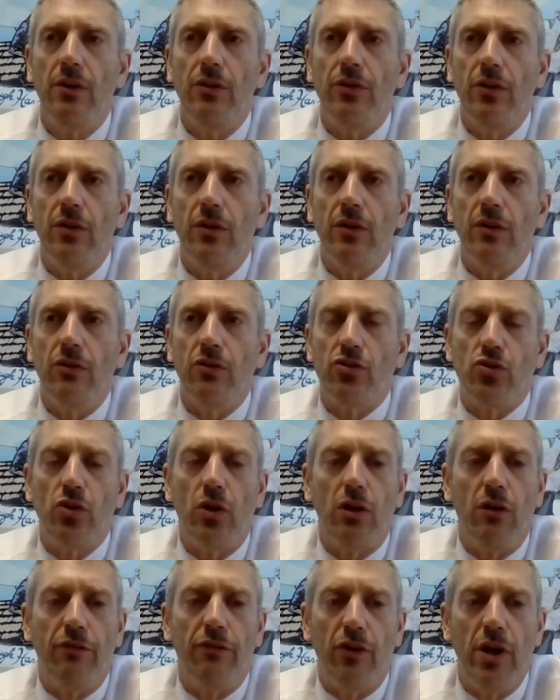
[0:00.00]
the
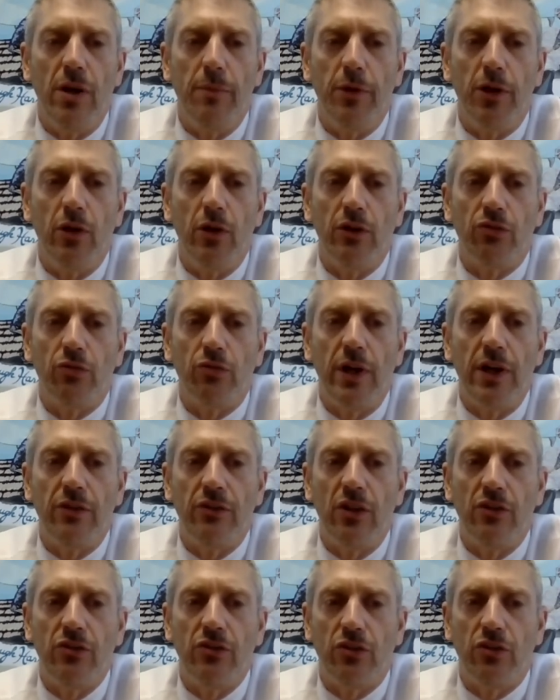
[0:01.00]
struggle for immigrants' rights,
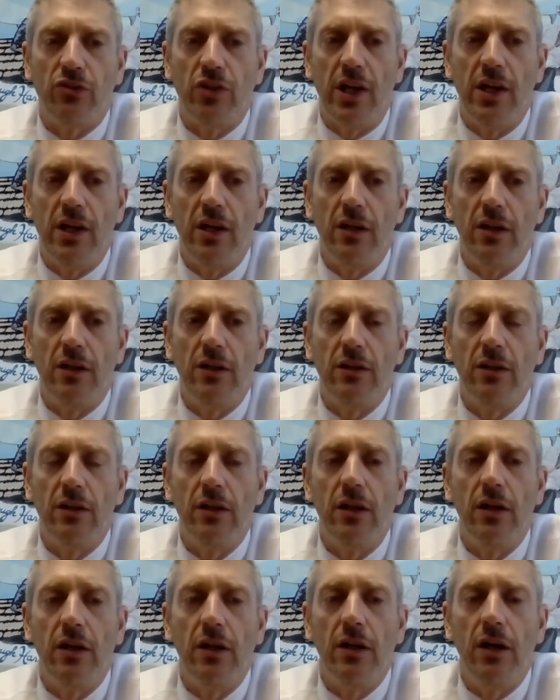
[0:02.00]
as you're saying,
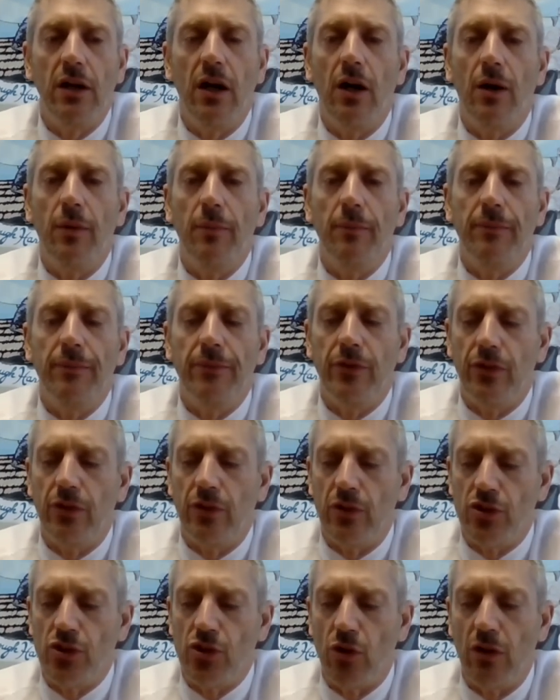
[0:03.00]
the
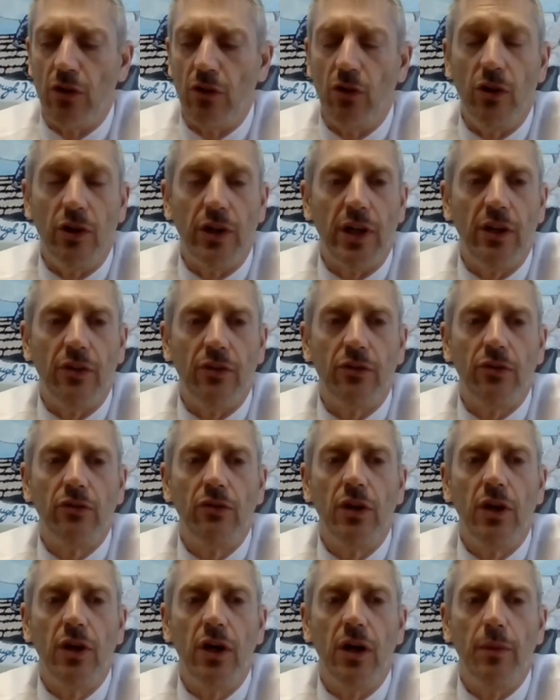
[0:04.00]
struggle
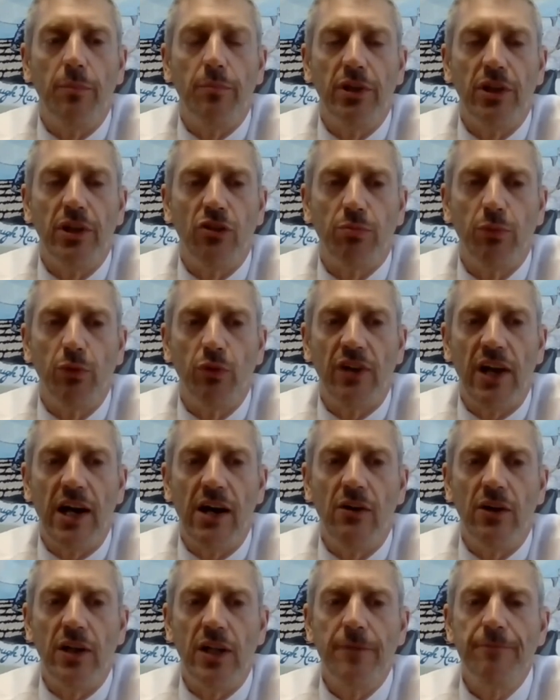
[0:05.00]
against police
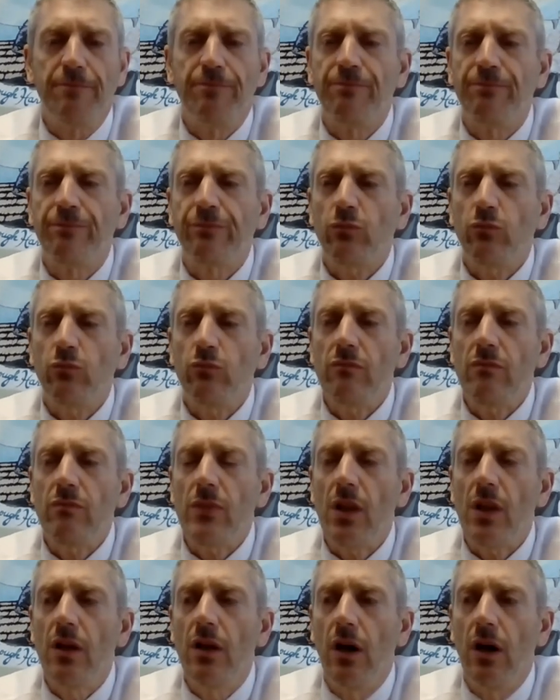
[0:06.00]
brutality.
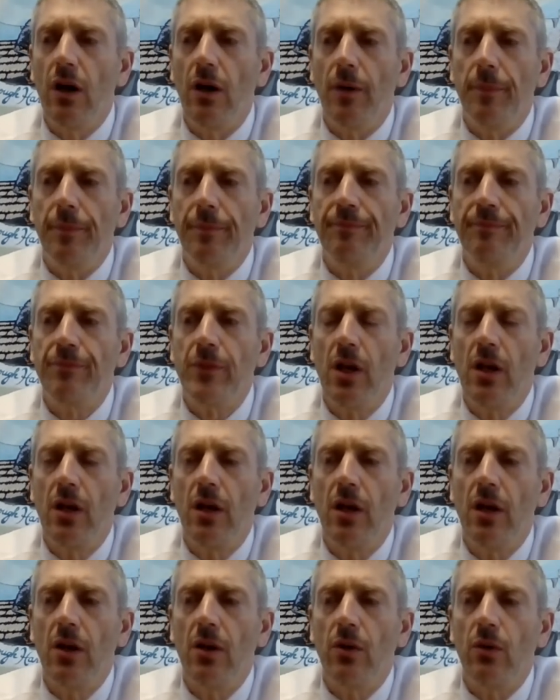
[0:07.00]

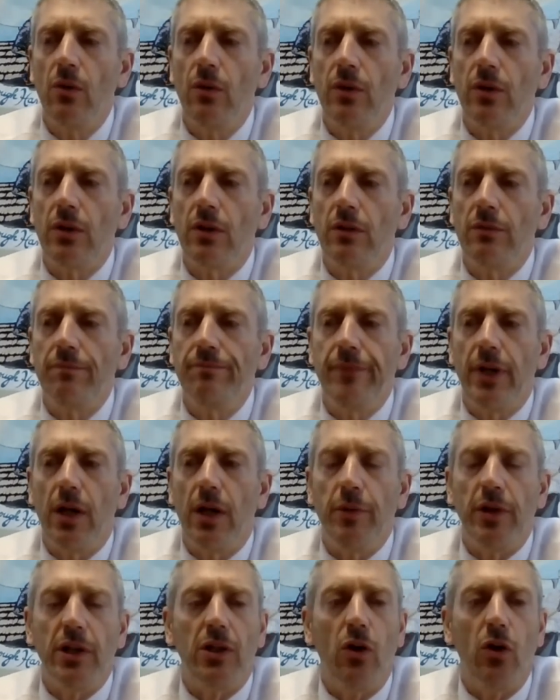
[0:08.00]
I
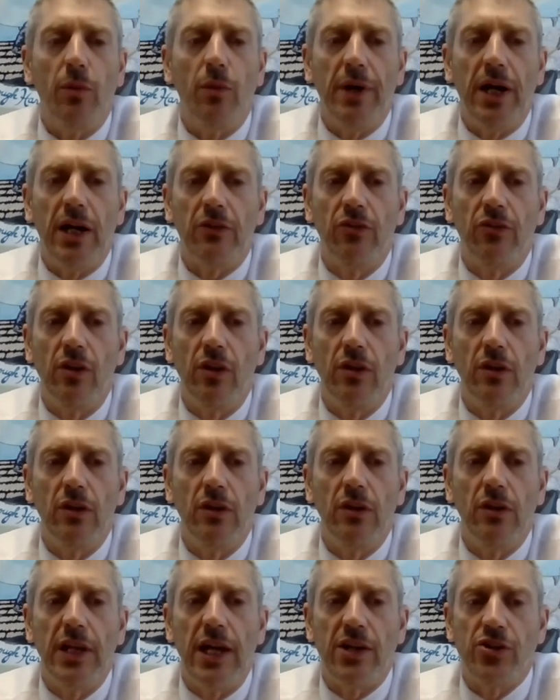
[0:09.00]
mean, going back to
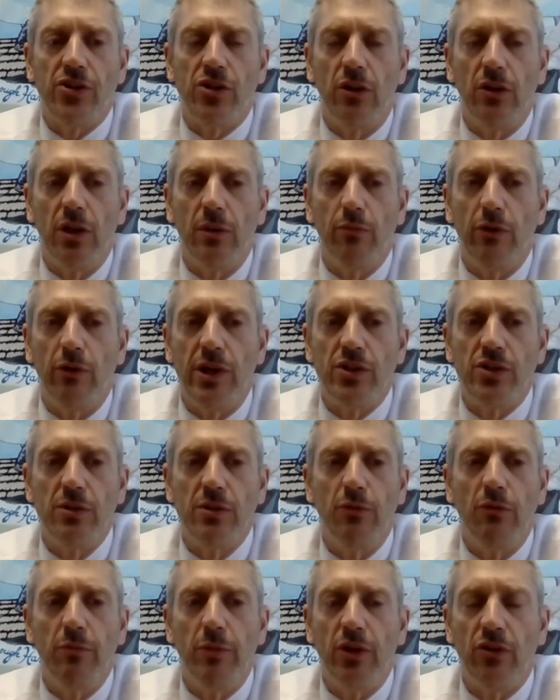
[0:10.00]
the national liberation
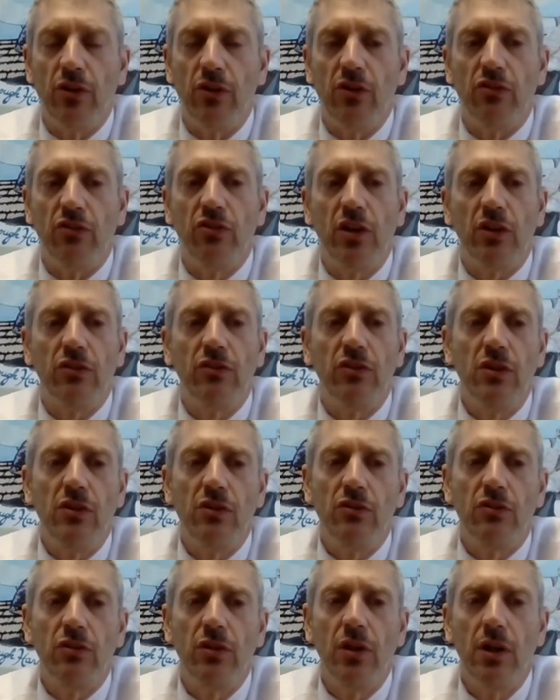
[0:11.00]
movements in the
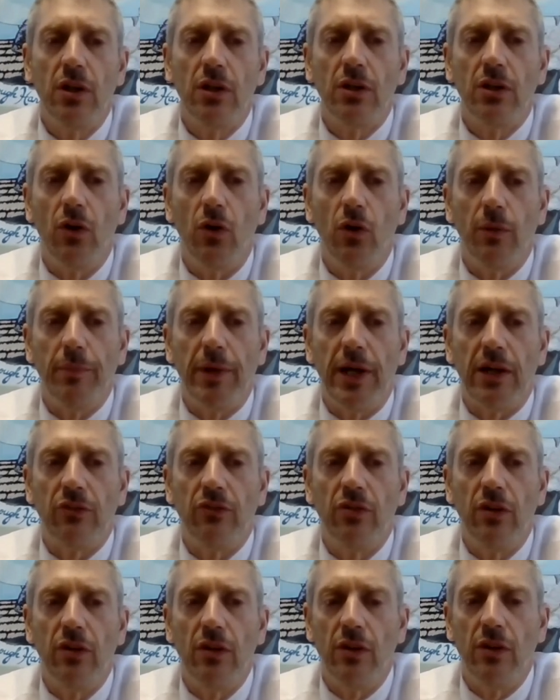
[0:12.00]
60s, going back
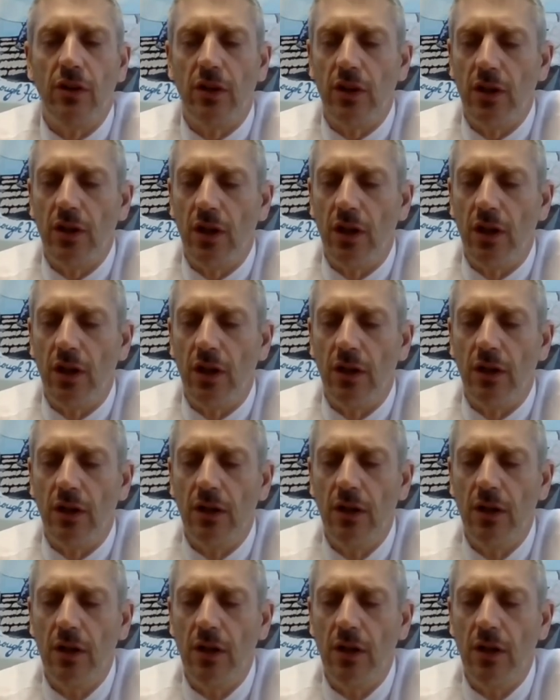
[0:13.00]
to the